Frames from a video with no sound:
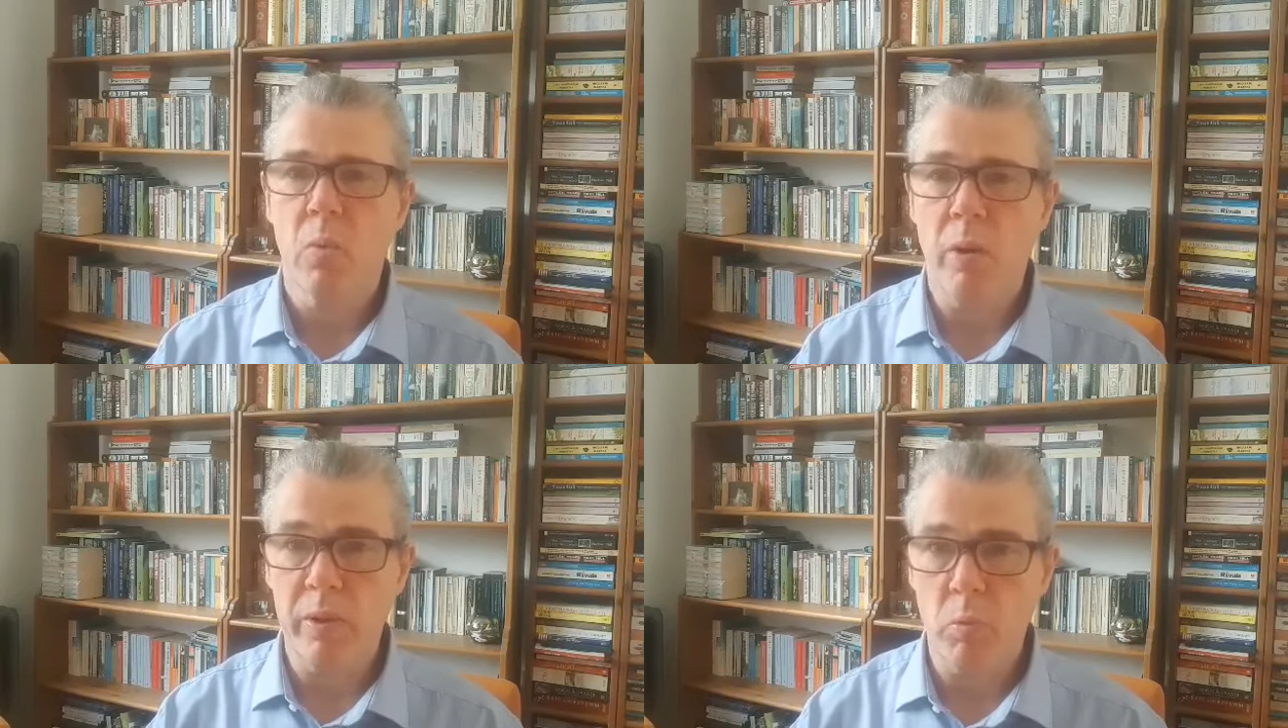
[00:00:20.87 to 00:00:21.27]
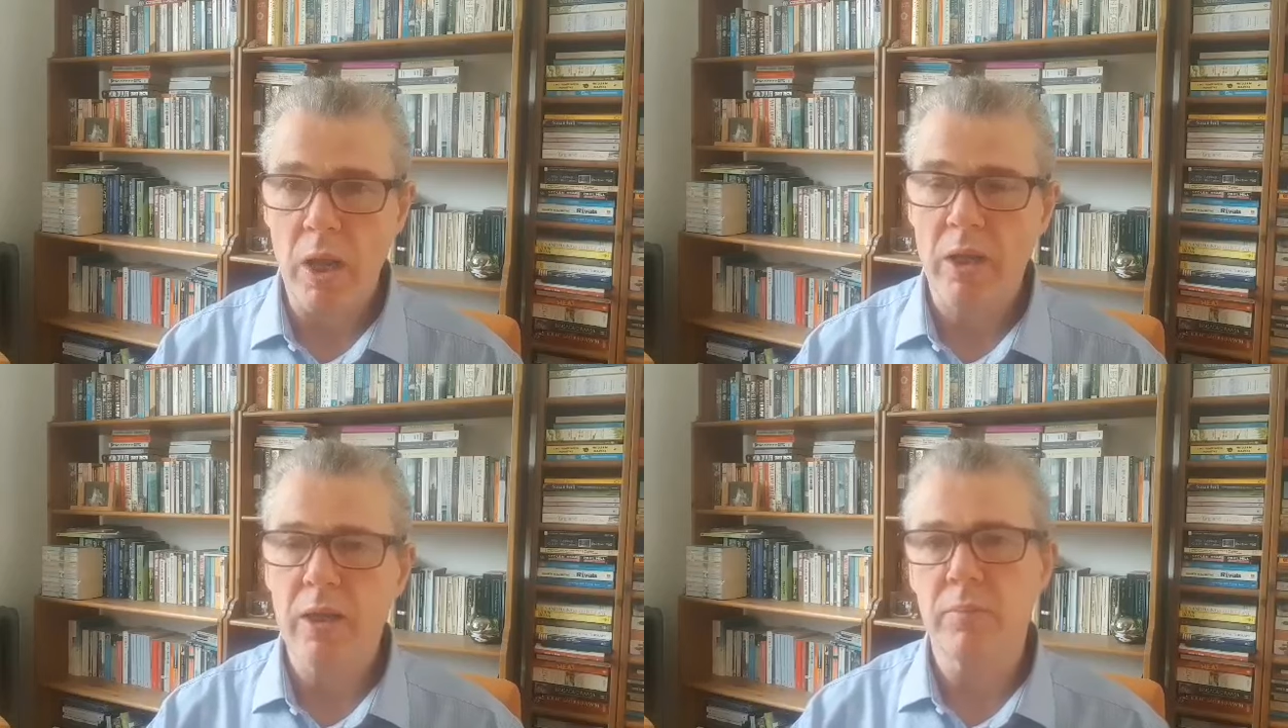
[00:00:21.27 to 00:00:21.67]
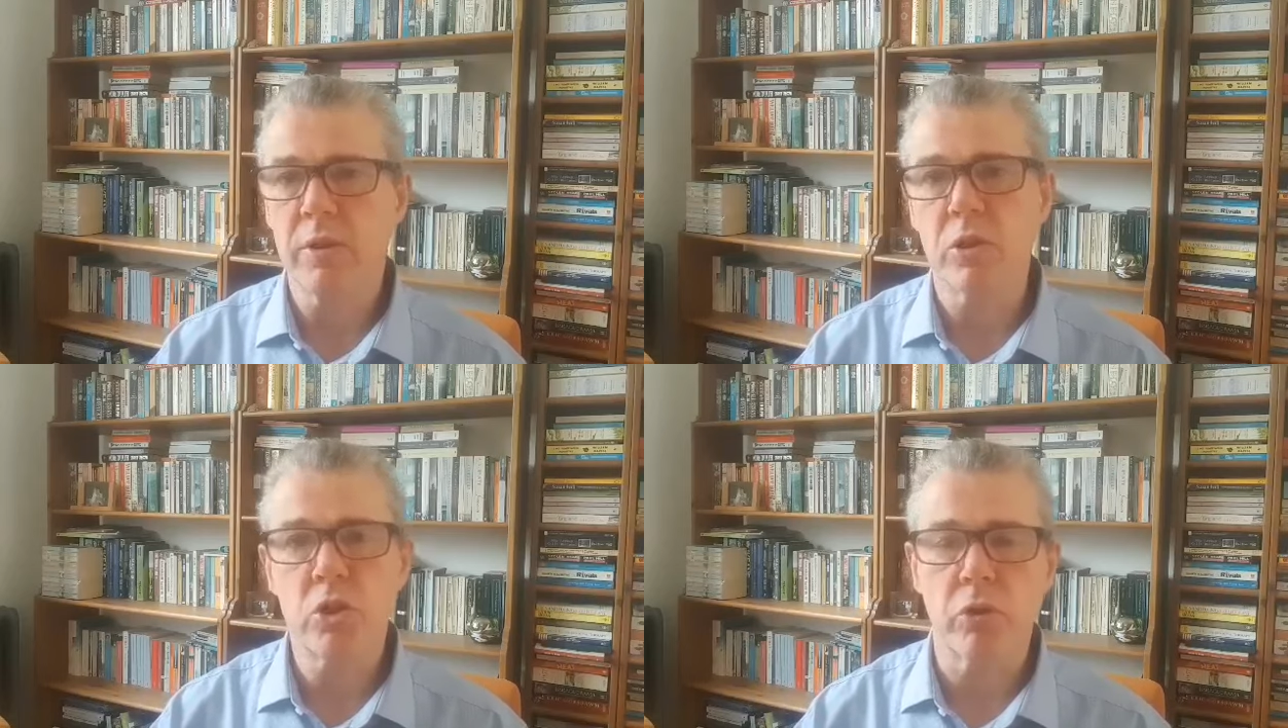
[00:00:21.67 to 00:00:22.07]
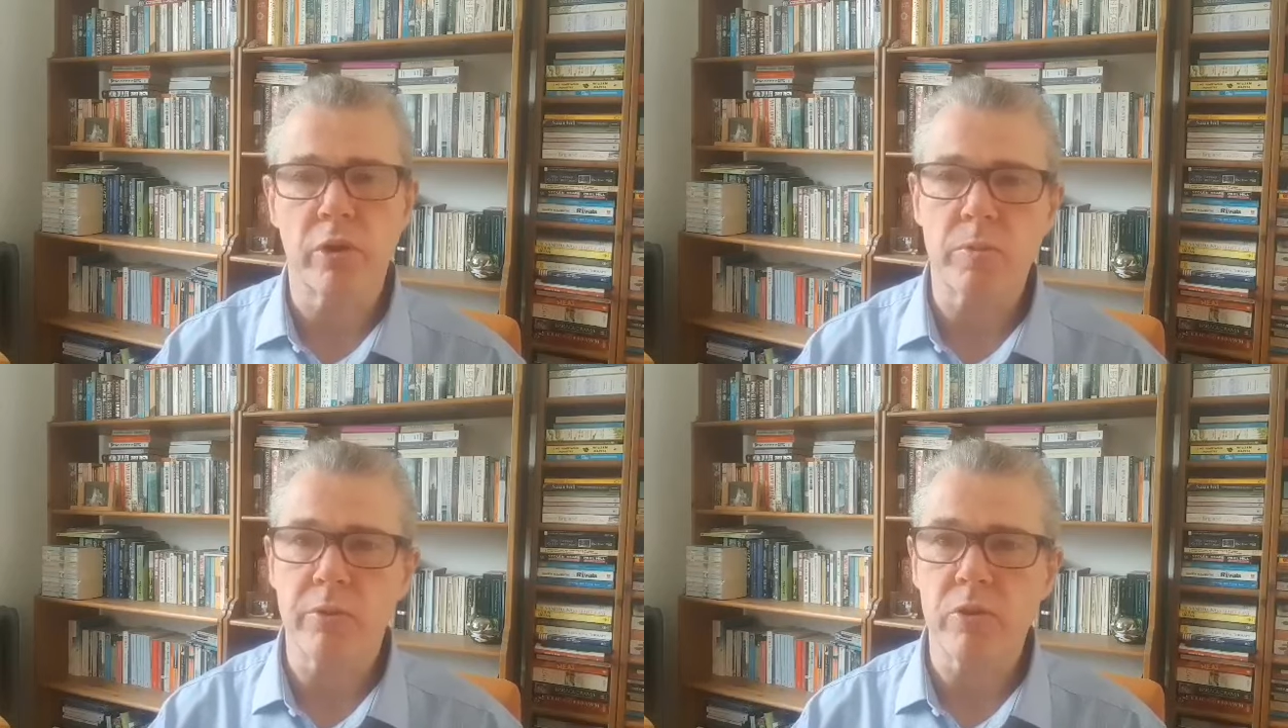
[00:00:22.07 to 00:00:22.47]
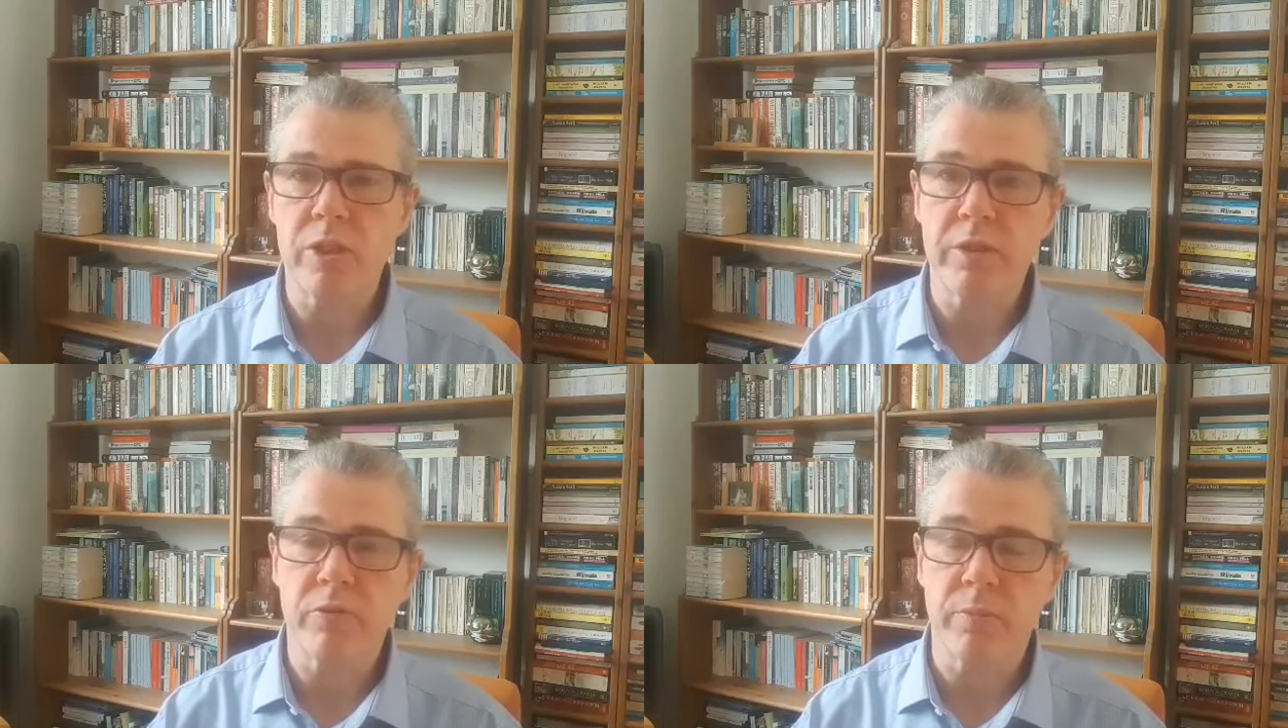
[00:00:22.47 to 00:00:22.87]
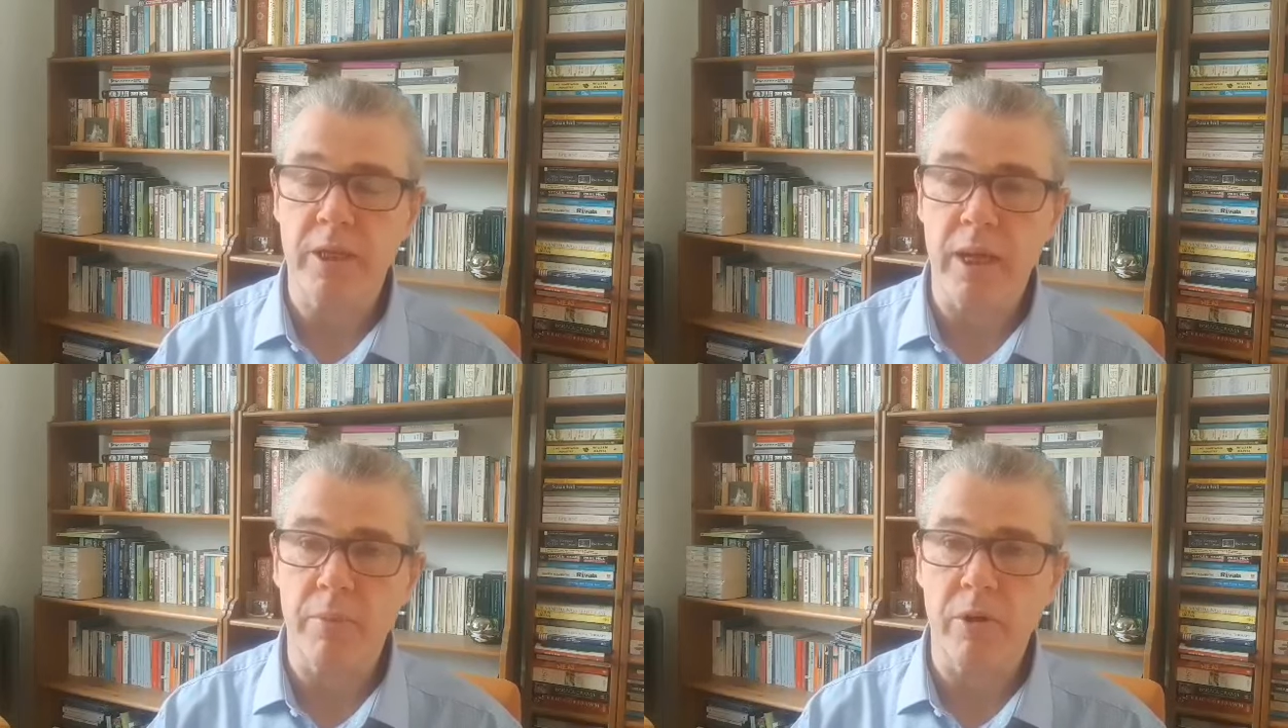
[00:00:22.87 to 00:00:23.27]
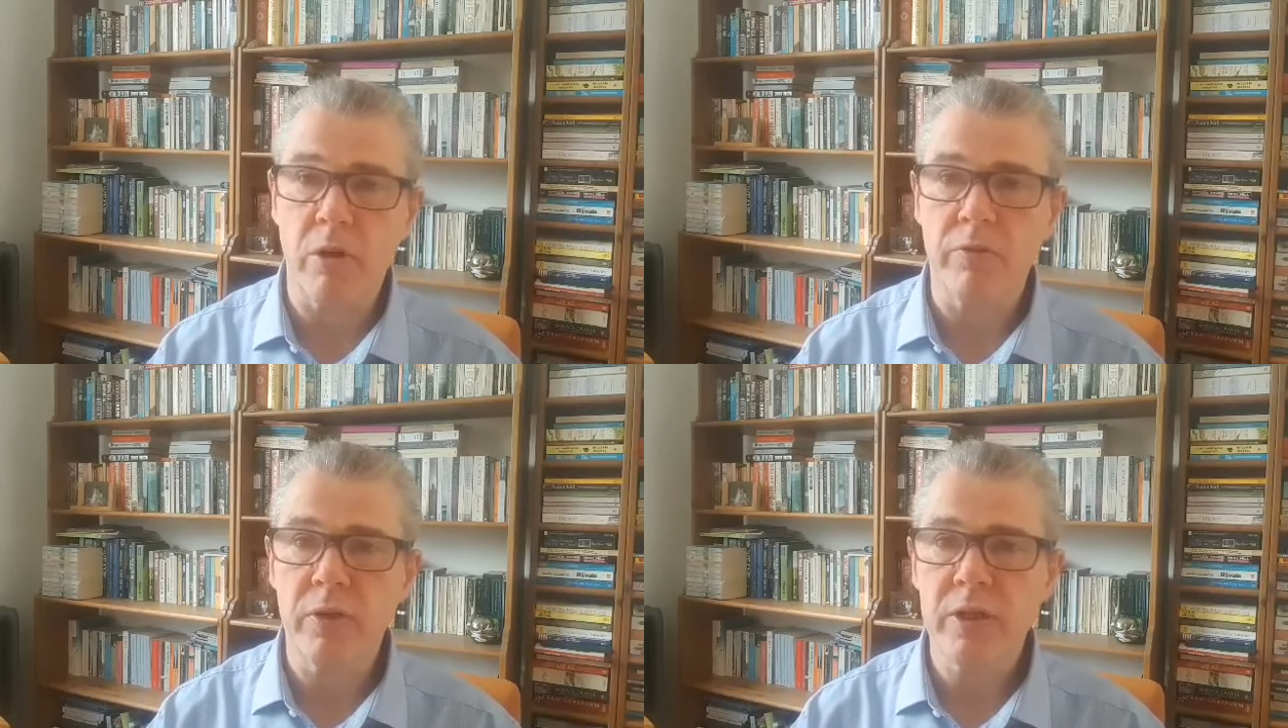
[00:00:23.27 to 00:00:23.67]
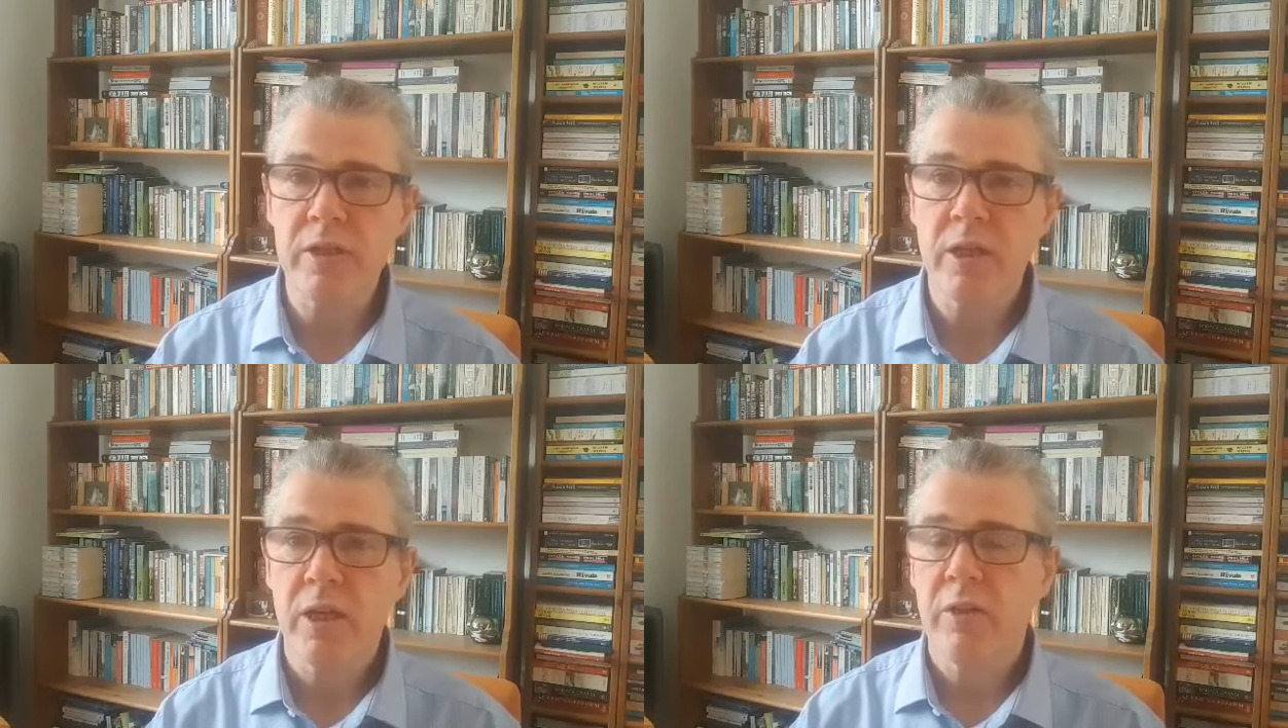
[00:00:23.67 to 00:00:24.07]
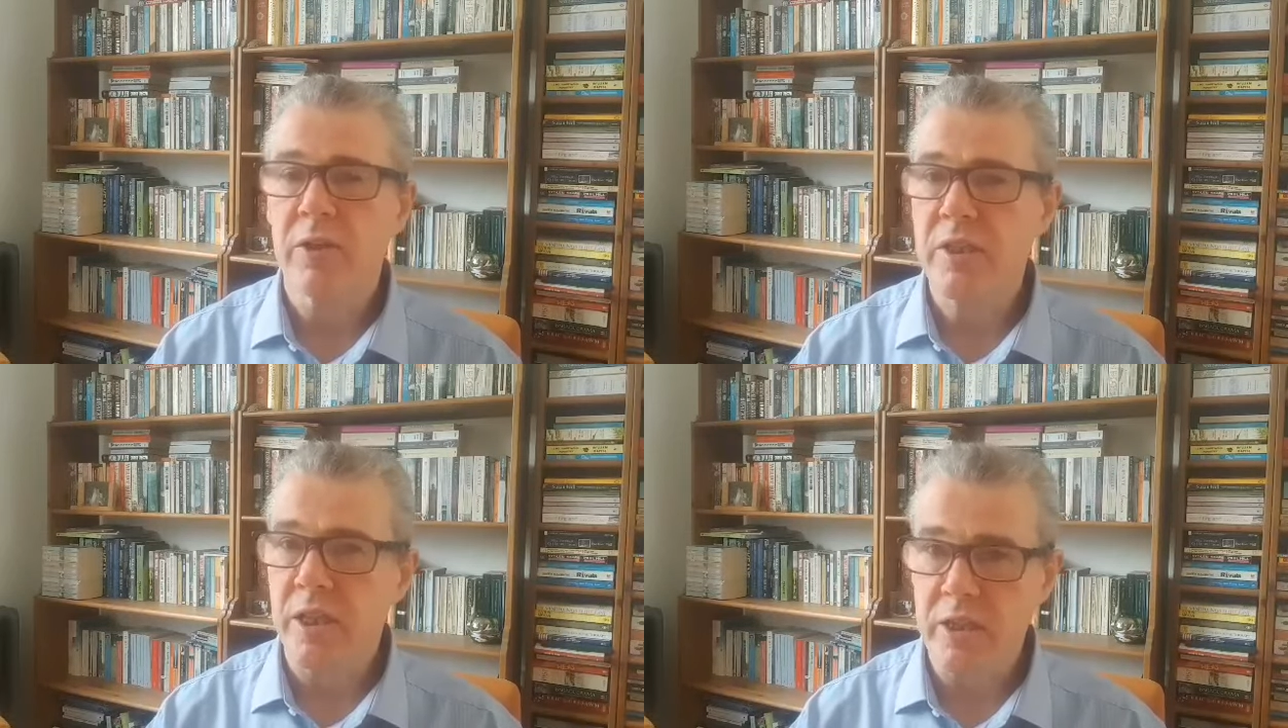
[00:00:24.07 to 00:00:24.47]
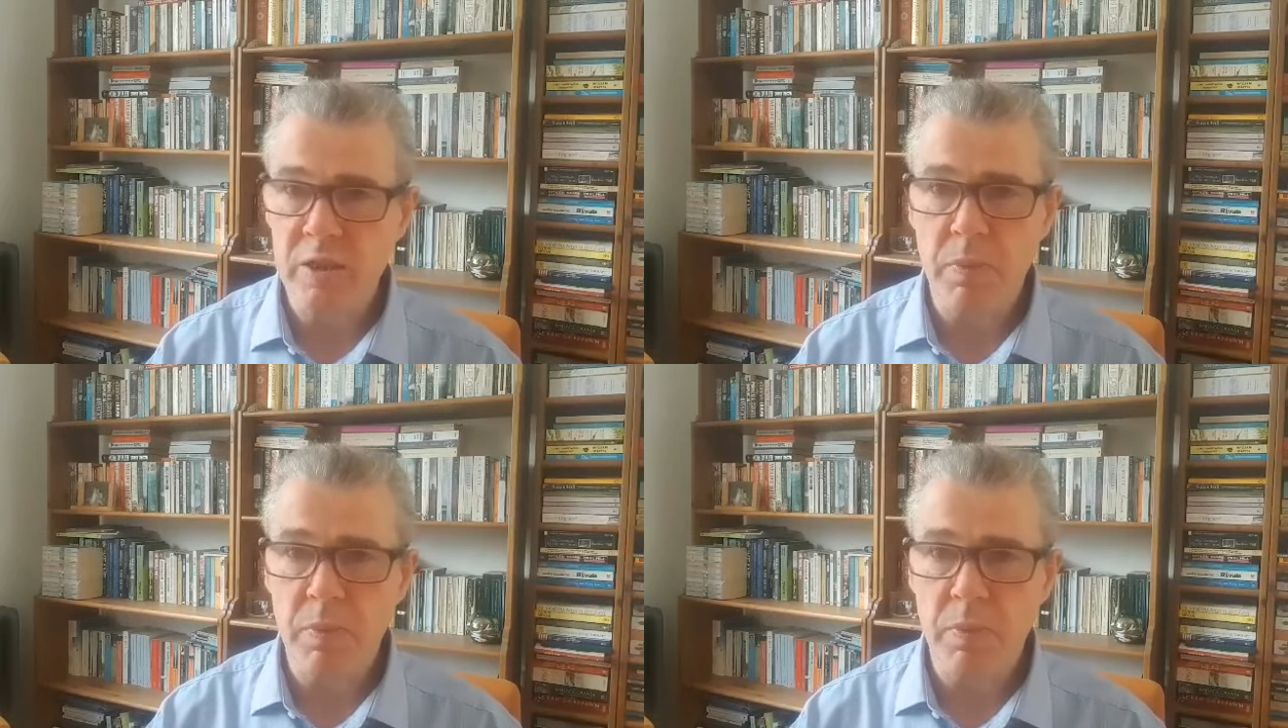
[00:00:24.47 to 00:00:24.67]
where we welcomed an assurance we'd received from the Cabinet Office that said,